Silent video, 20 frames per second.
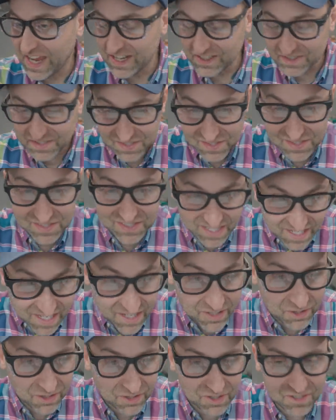and
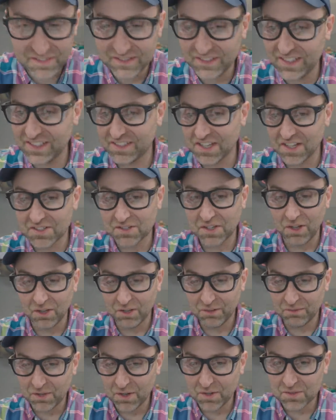steer. It does
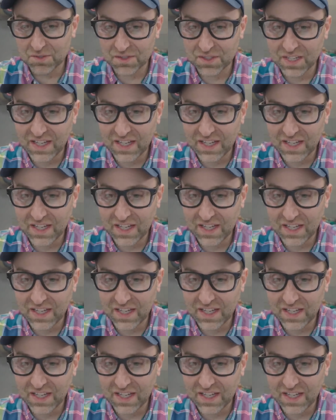all of those